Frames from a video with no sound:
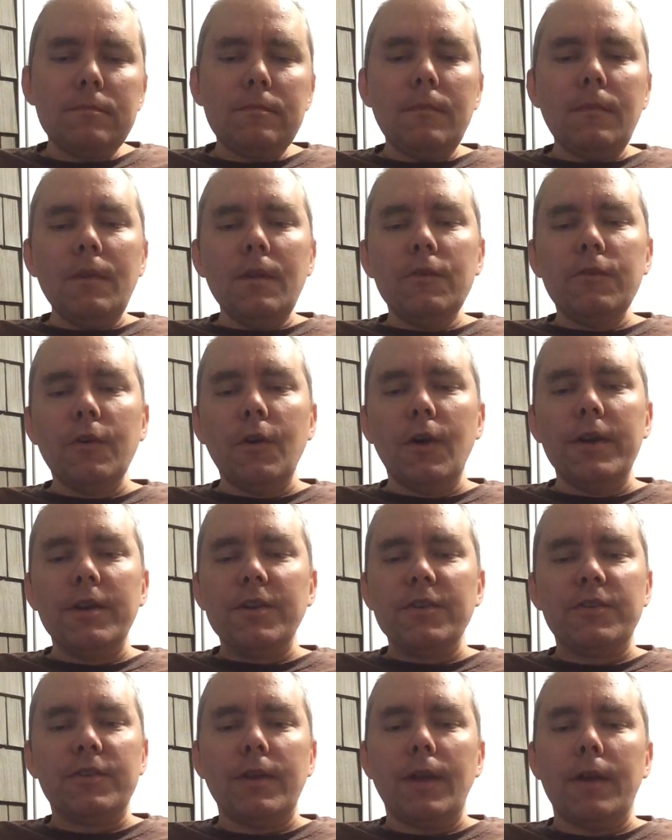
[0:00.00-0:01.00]
So I
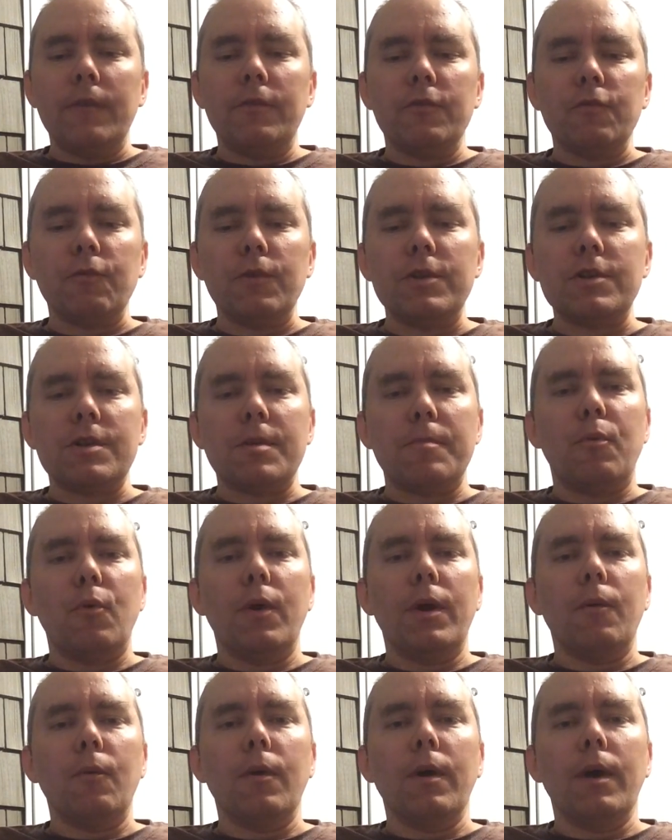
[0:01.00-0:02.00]
just reached a
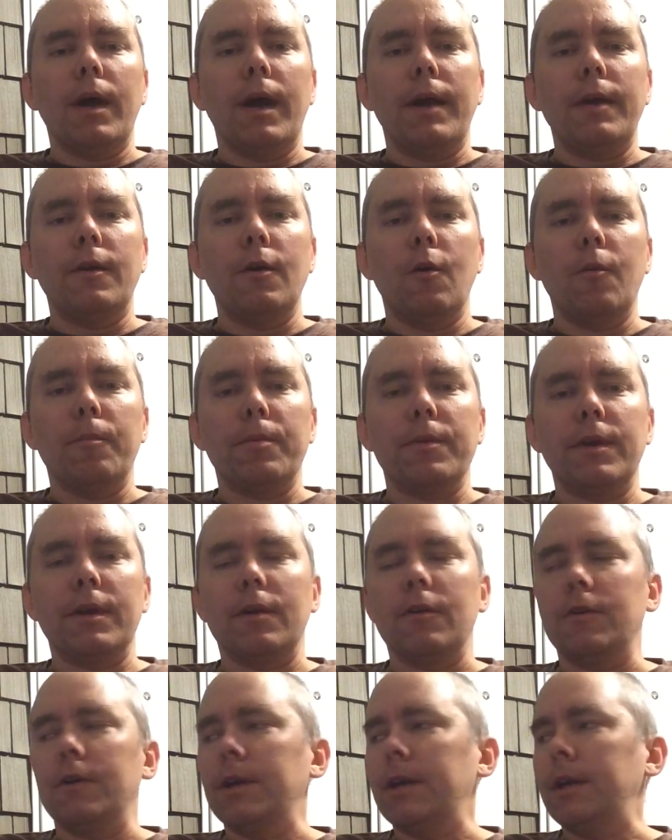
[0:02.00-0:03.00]
point where I don't
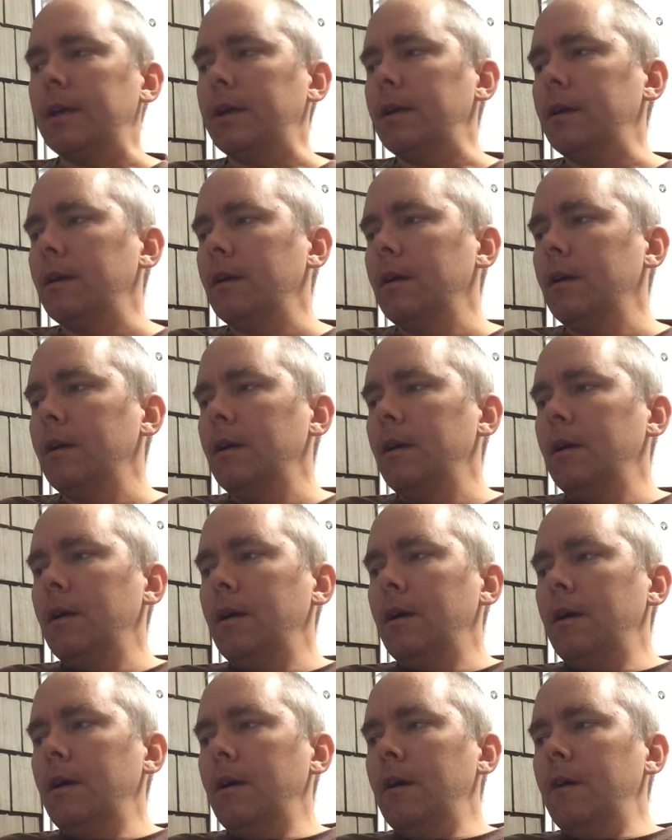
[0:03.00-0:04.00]
particularly
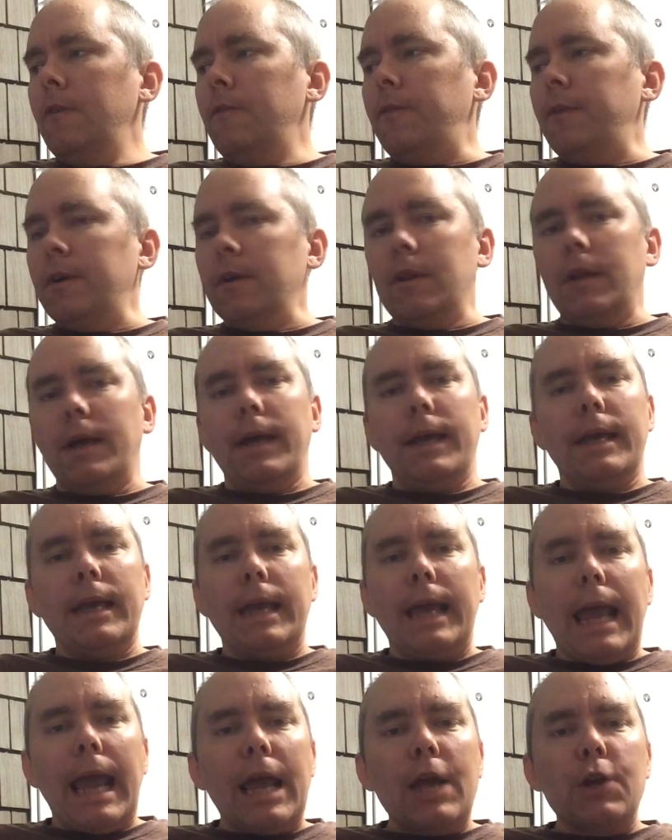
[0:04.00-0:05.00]
feel like
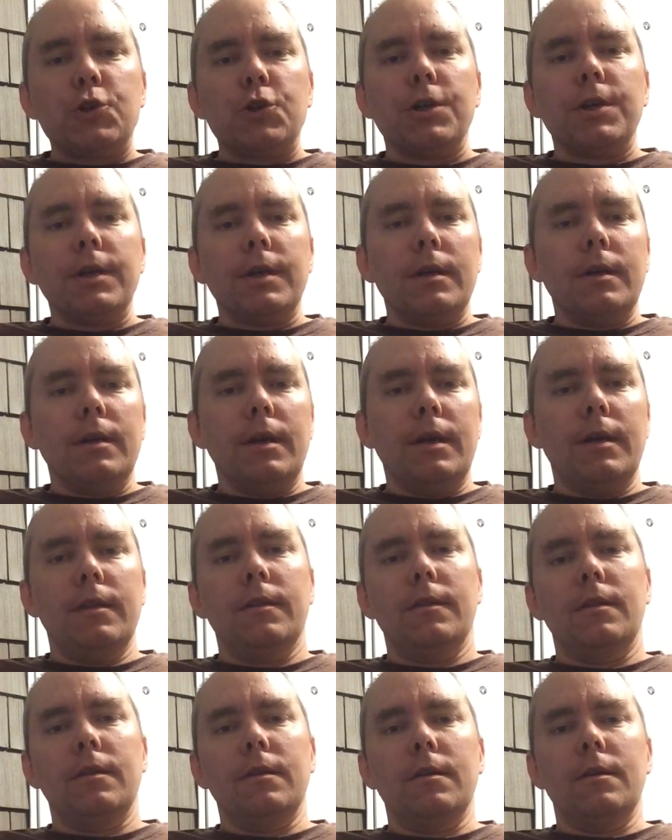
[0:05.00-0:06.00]
engaging
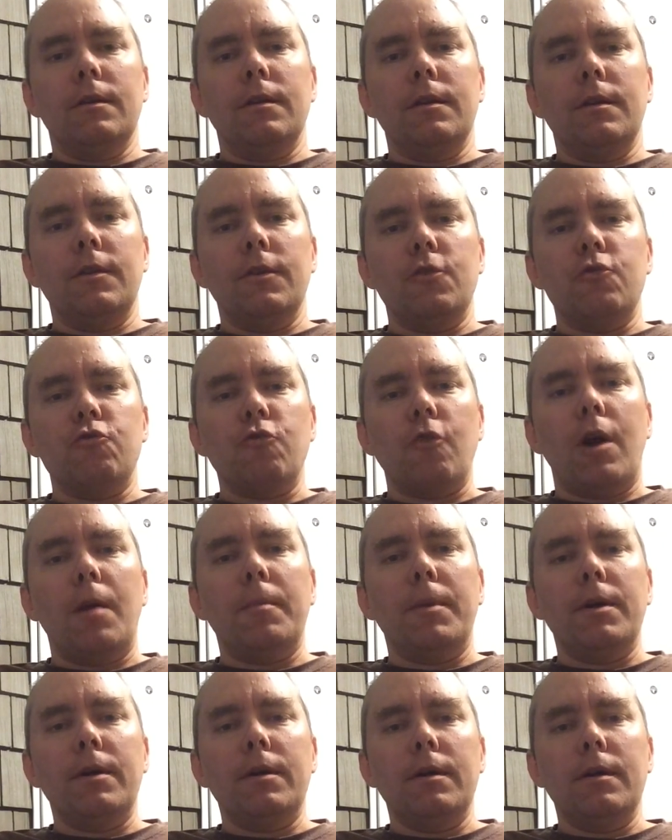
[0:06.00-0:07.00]
in the
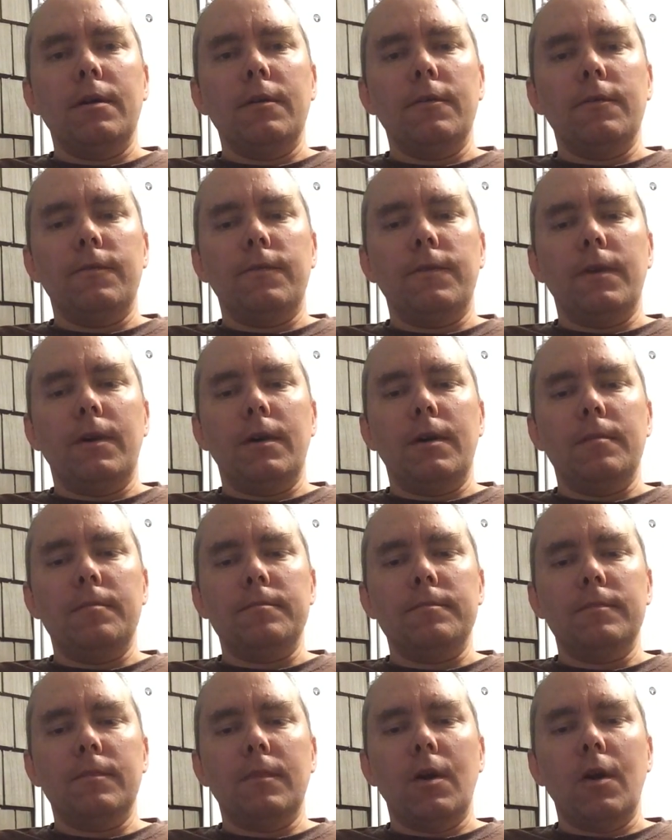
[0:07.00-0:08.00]
drama of
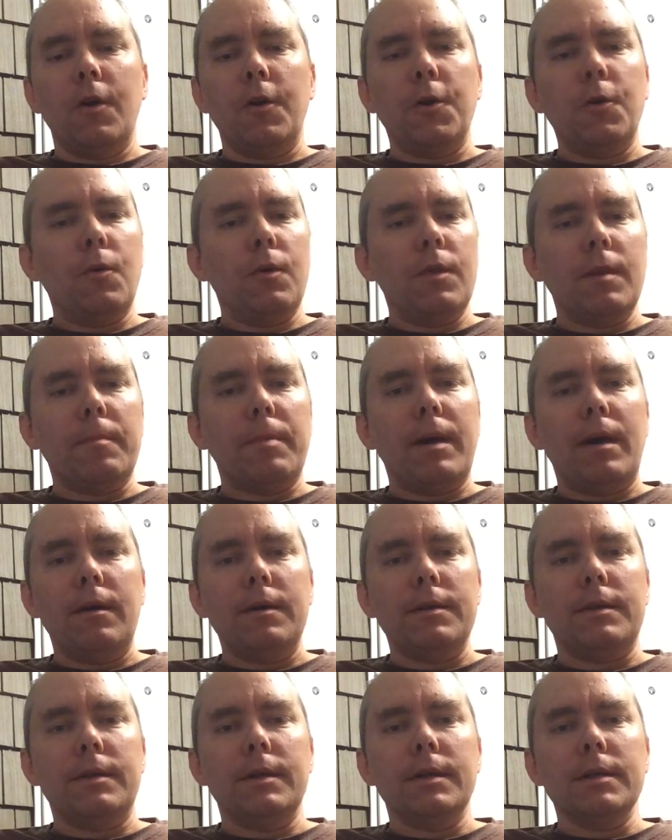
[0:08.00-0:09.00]
arguing the
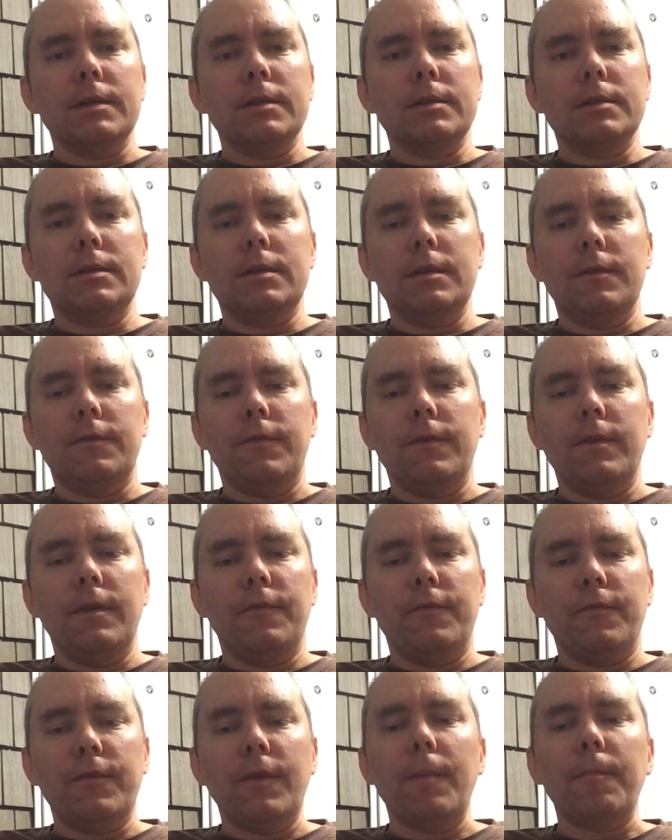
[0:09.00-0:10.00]
politics.
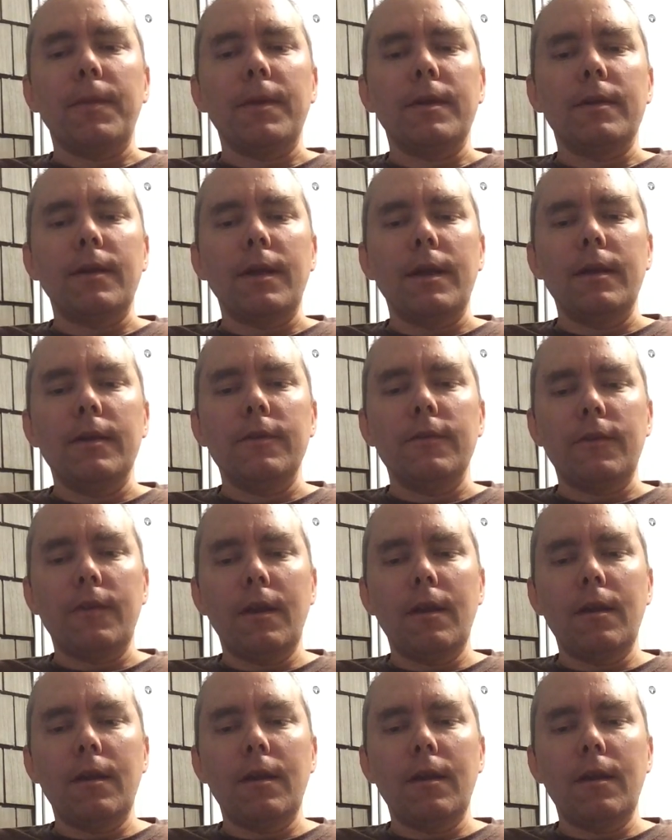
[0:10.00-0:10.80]
If something is